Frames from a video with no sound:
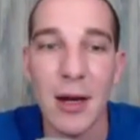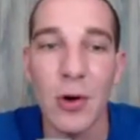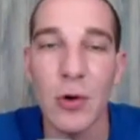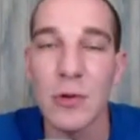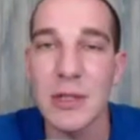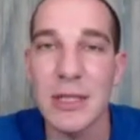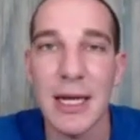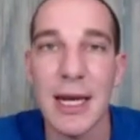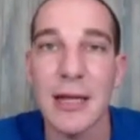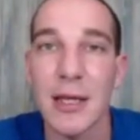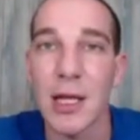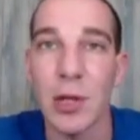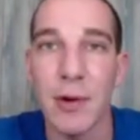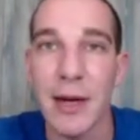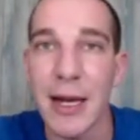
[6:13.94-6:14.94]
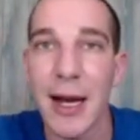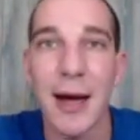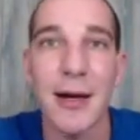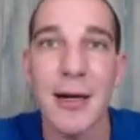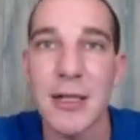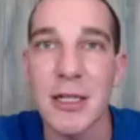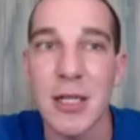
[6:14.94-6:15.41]
goal is to get to
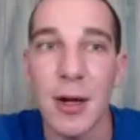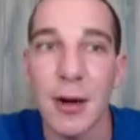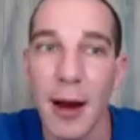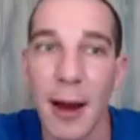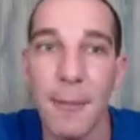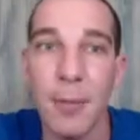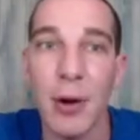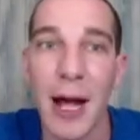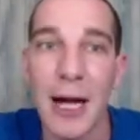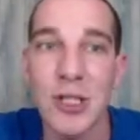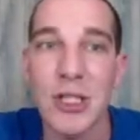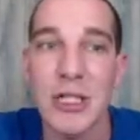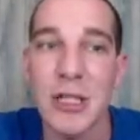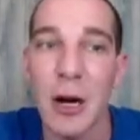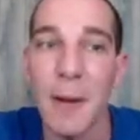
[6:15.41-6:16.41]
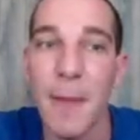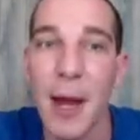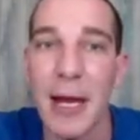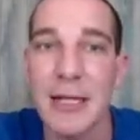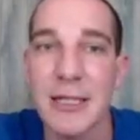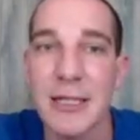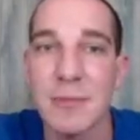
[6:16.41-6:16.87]
300, so you're able to actually start
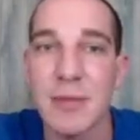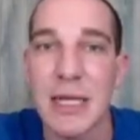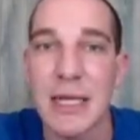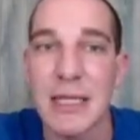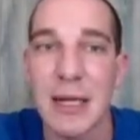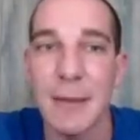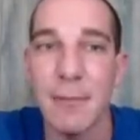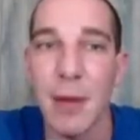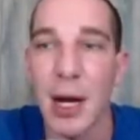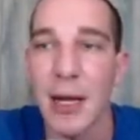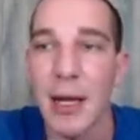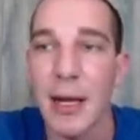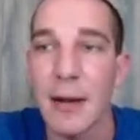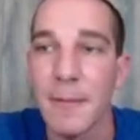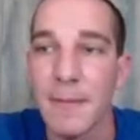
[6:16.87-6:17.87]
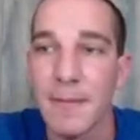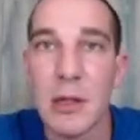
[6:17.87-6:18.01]
making some decent money.